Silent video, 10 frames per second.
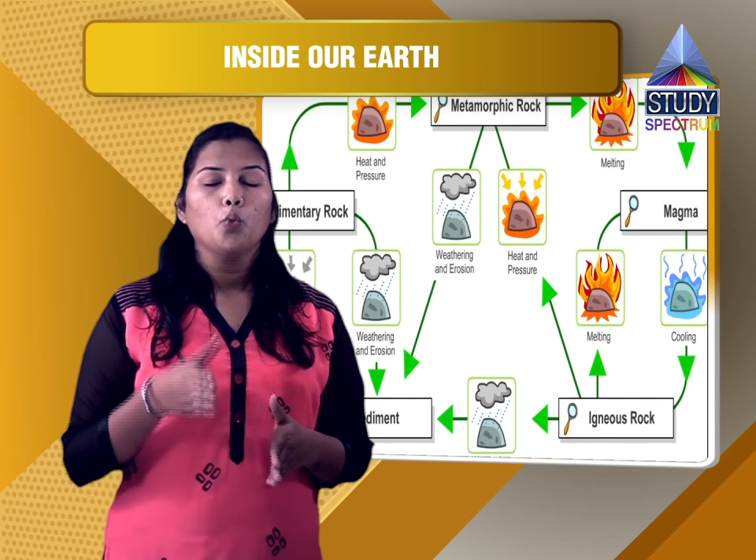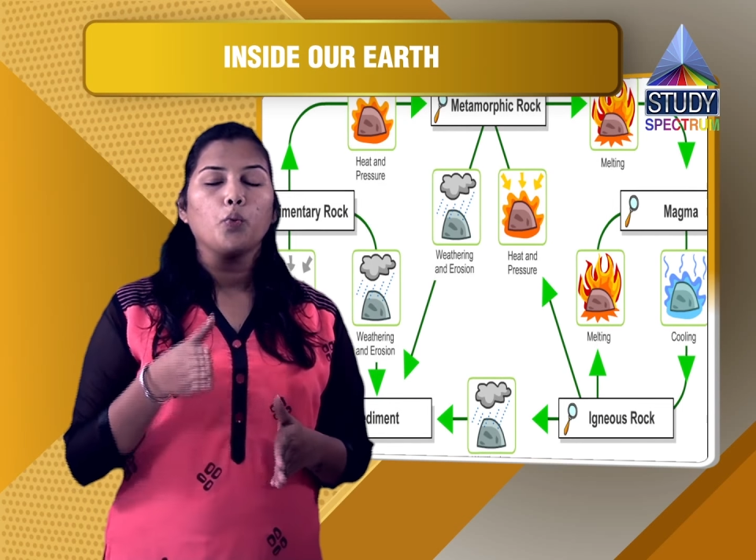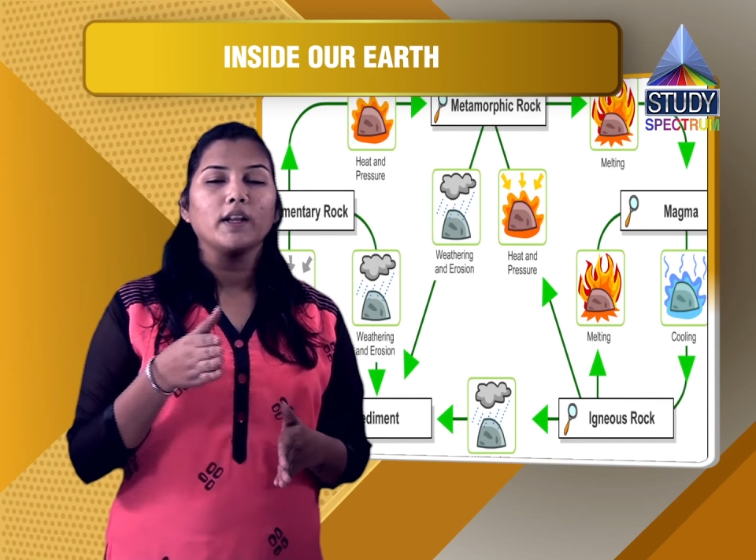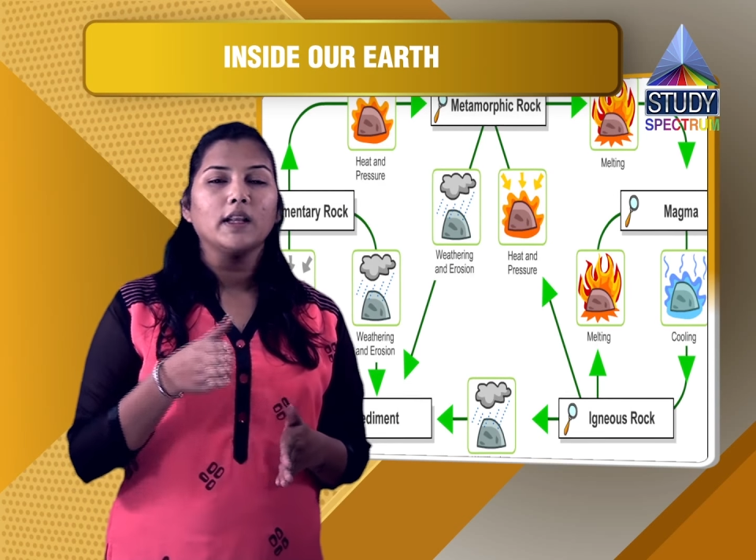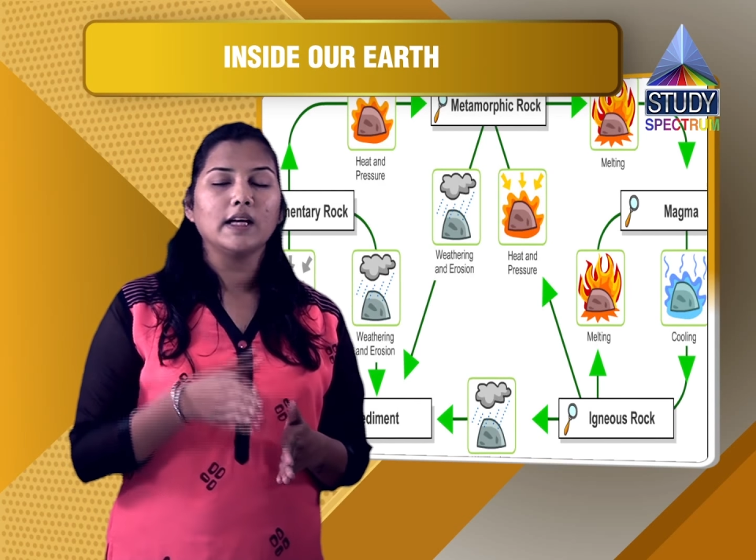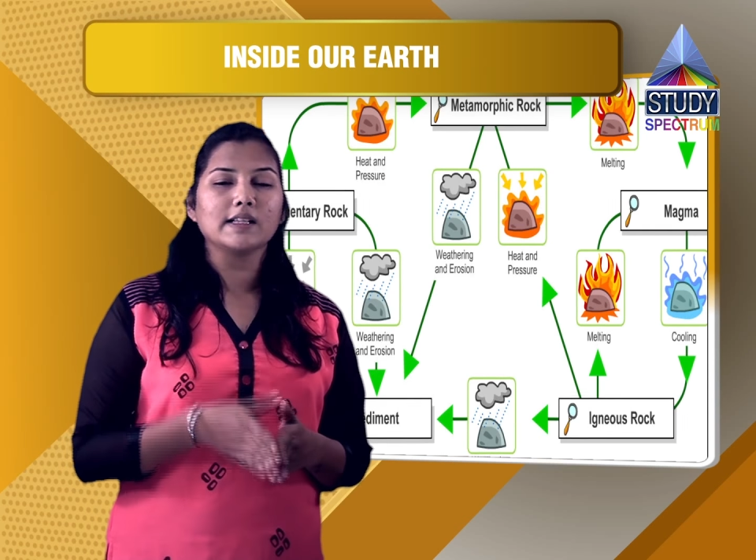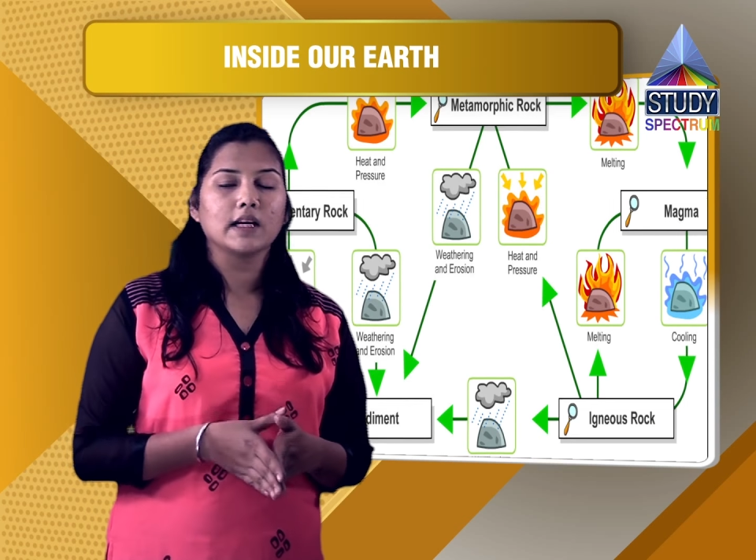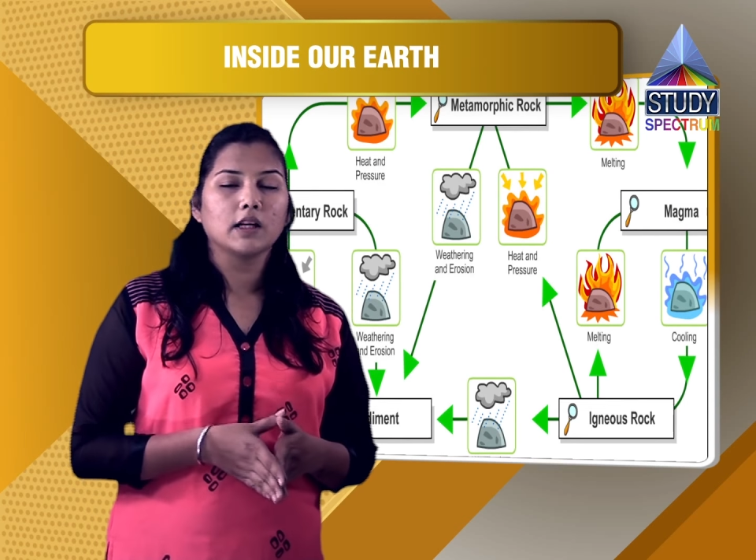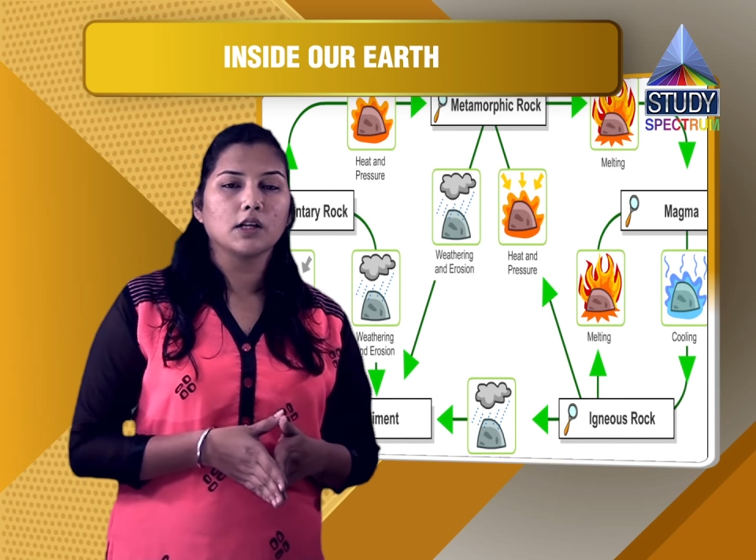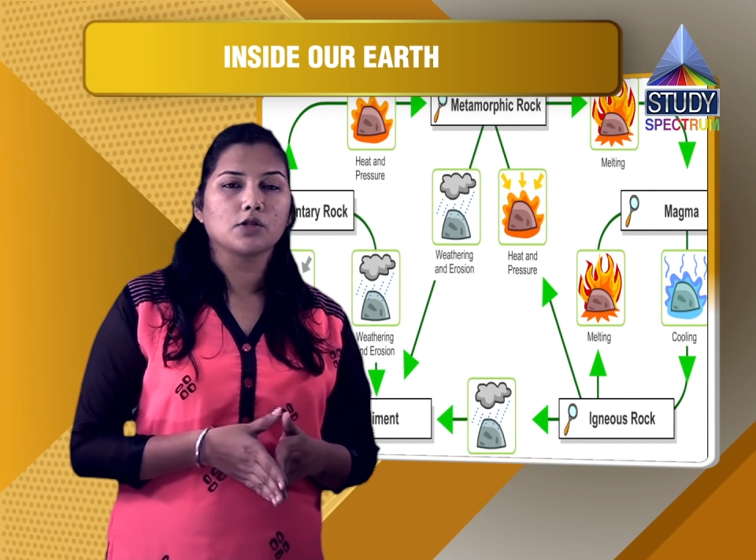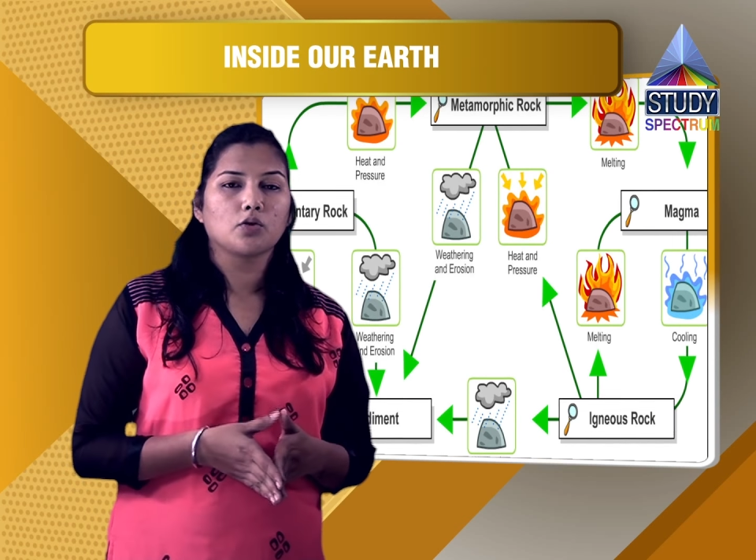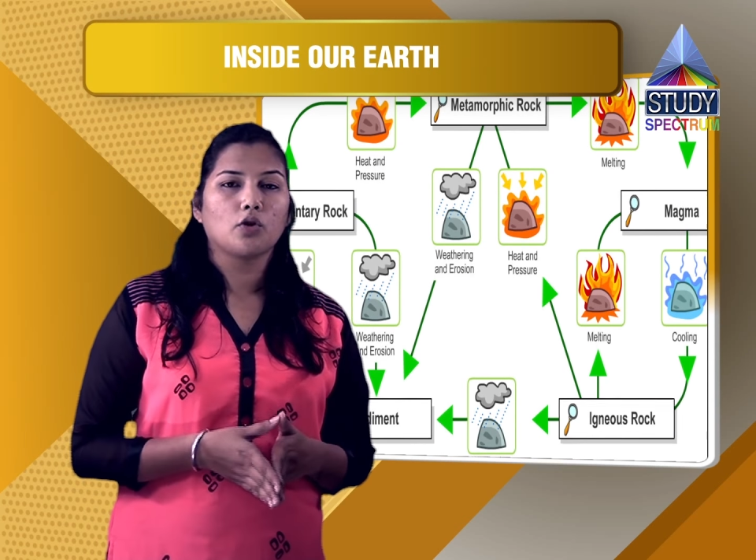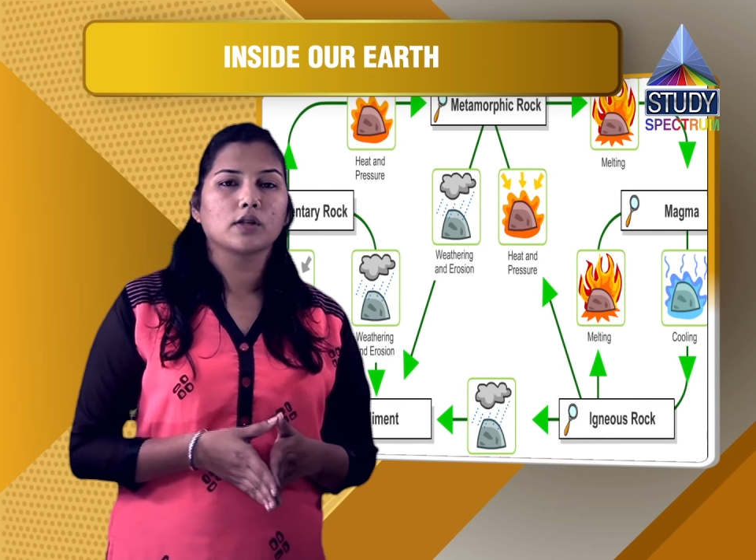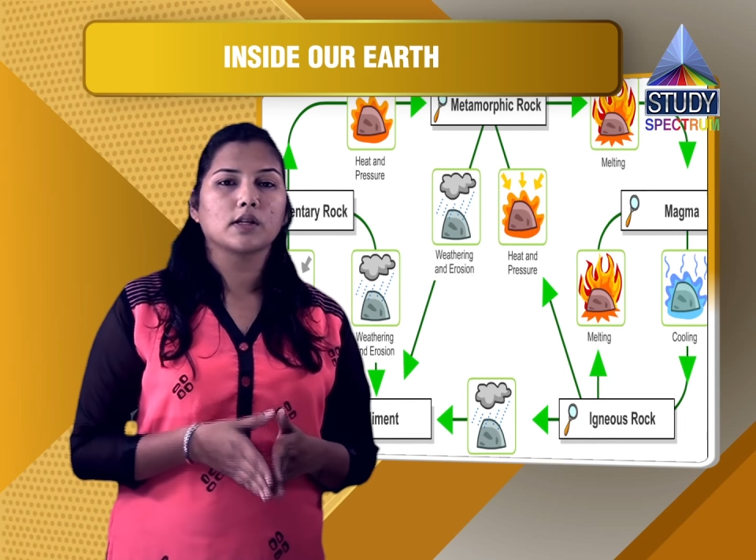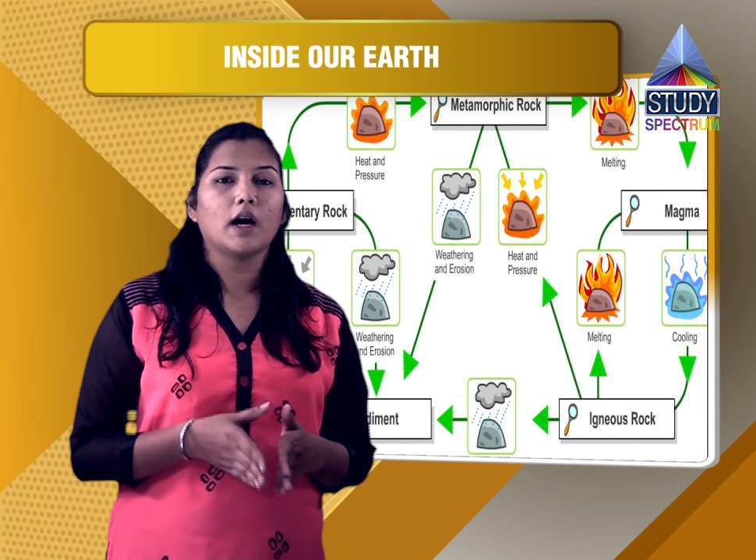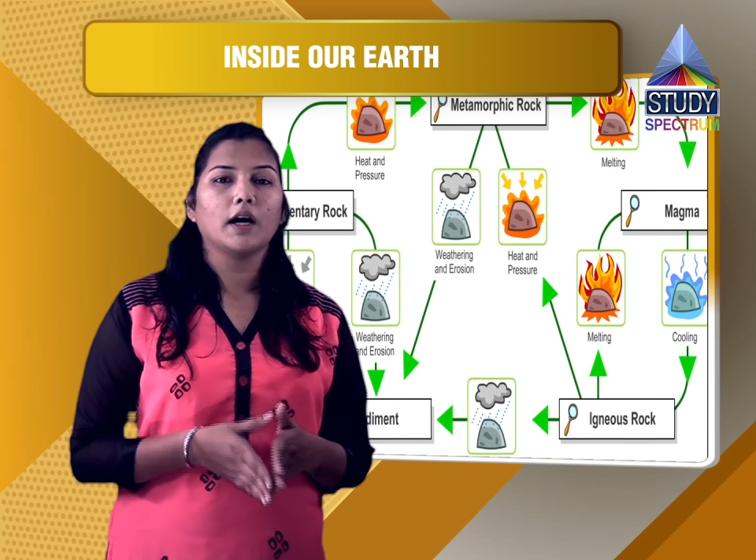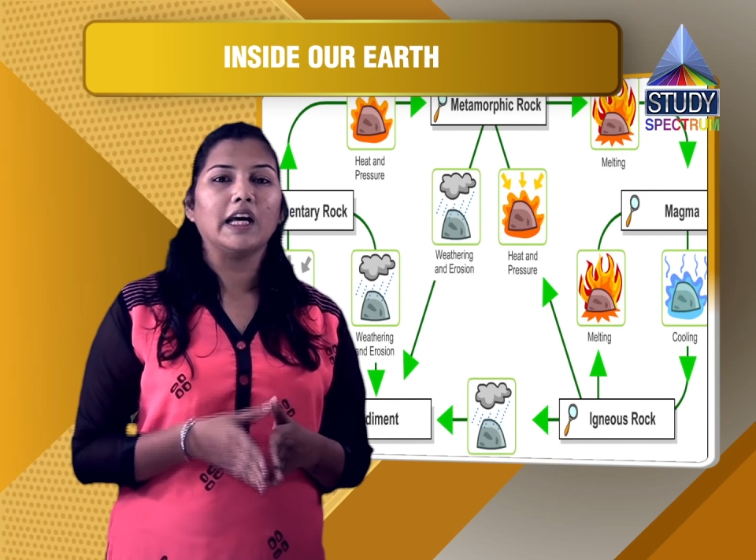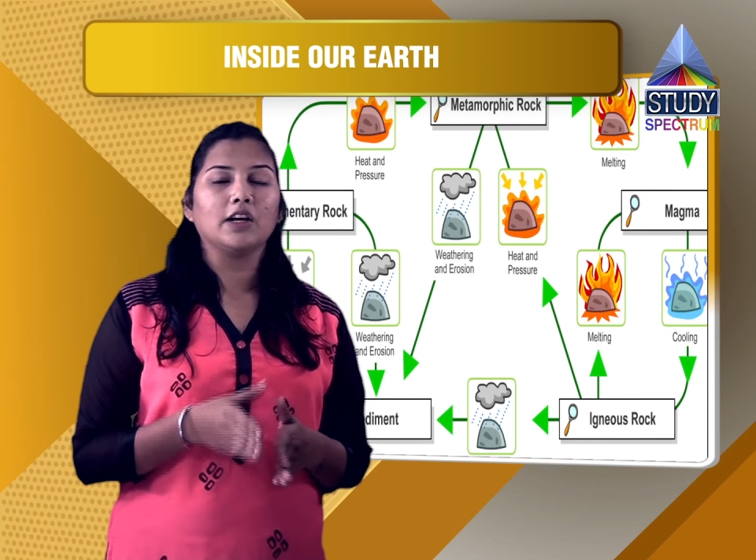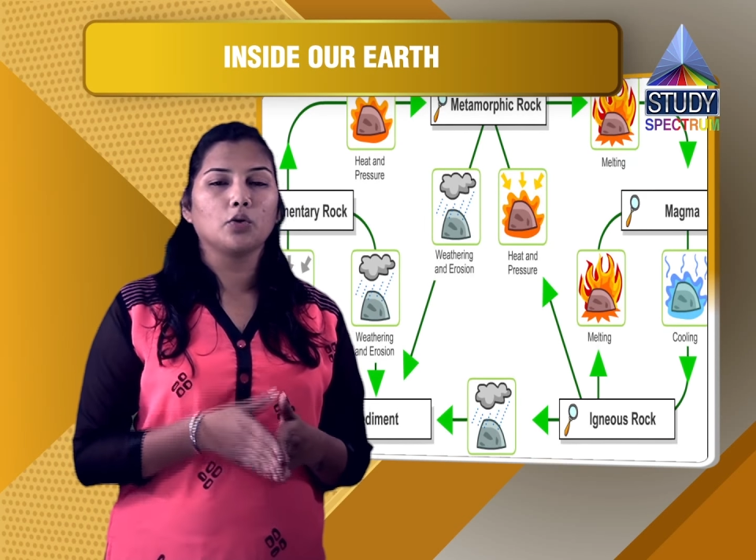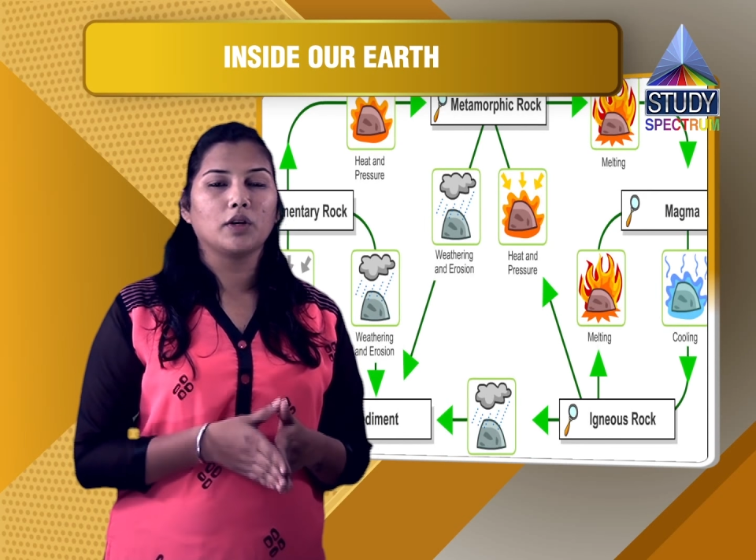When these igneous rocks are
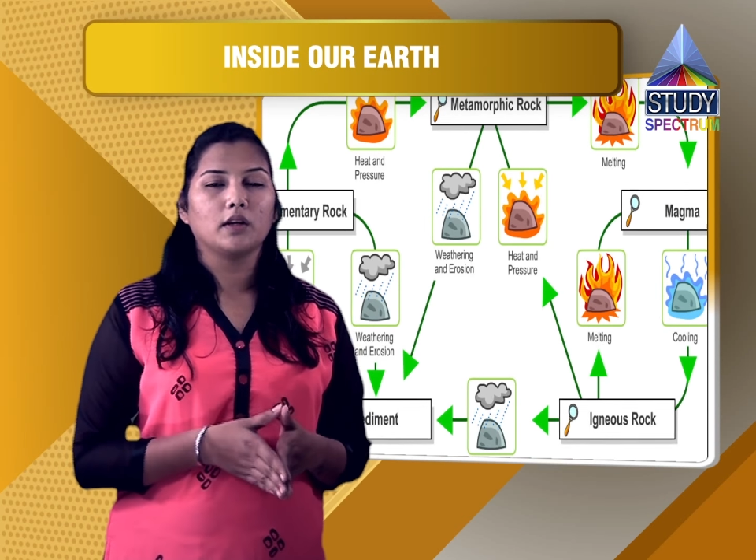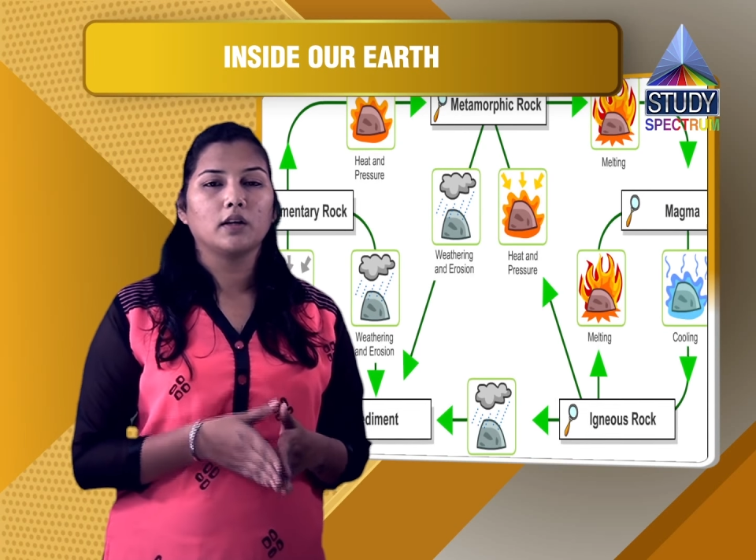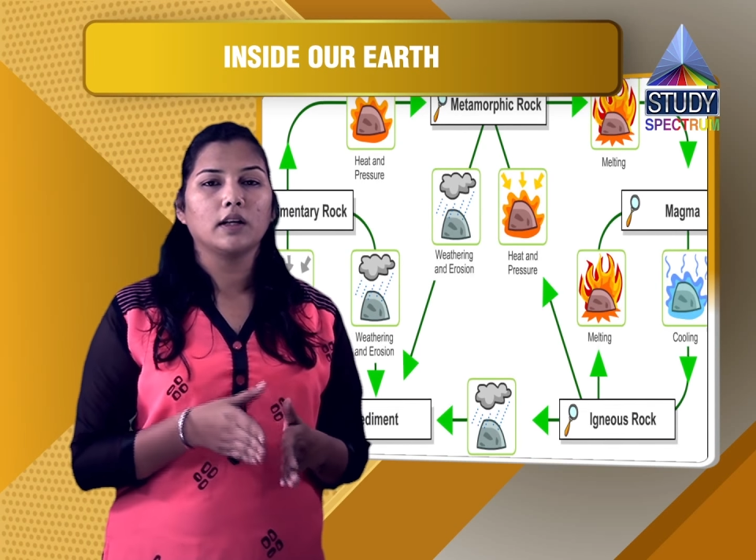eroded,